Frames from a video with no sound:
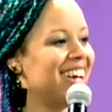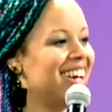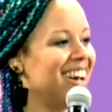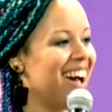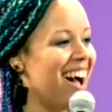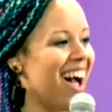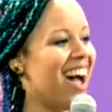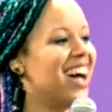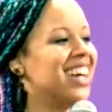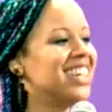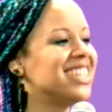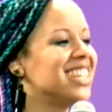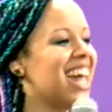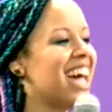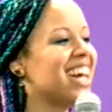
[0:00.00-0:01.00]

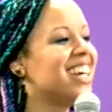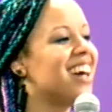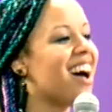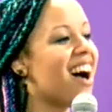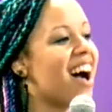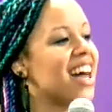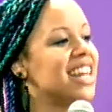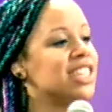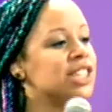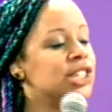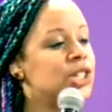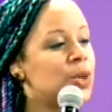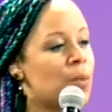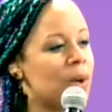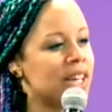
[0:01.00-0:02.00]
gosh, like God is
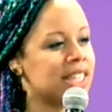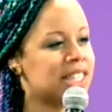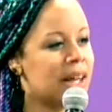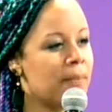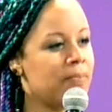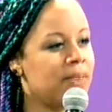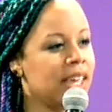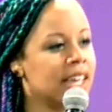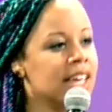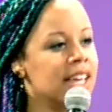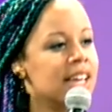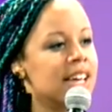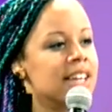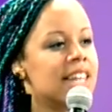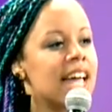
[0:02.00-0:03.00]
doing something.
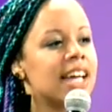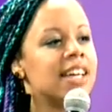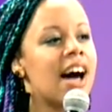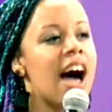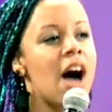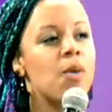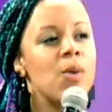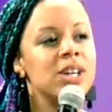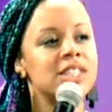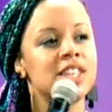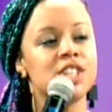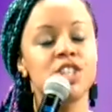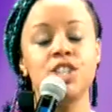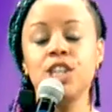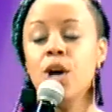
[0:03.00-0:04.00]
Like God wants to
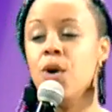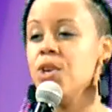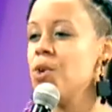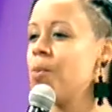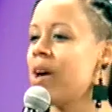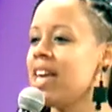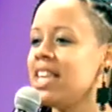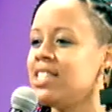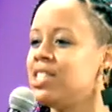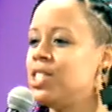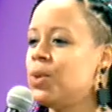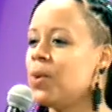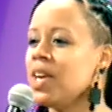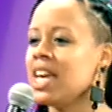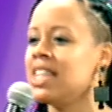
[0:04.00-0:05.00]
show you what He's
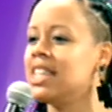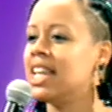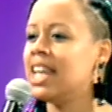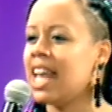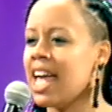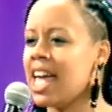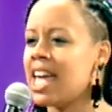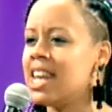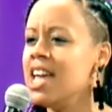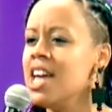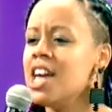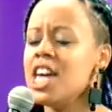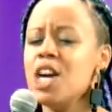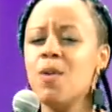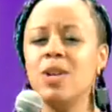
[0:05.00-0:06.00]
doing in the land.
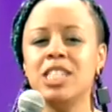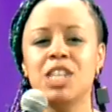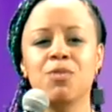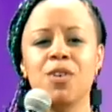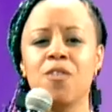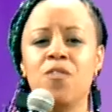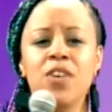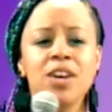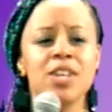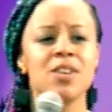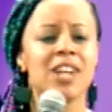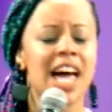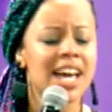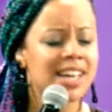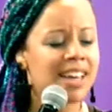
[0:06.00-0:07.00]
He wants to reveal you,
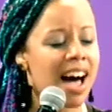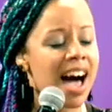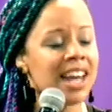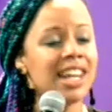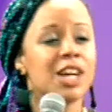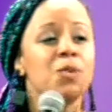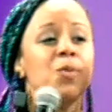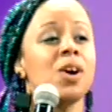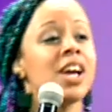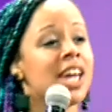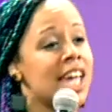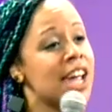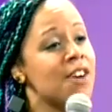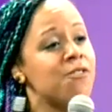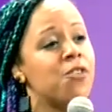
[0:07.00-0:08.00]
like, God, look, we're
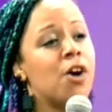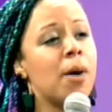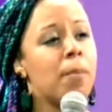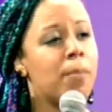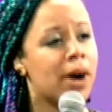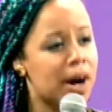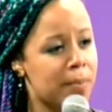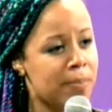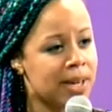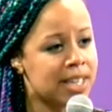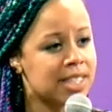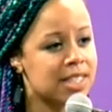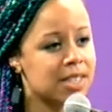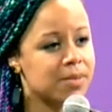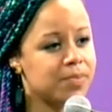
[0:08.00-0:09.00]
here for a
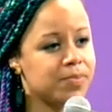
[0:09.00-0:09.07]
purpose.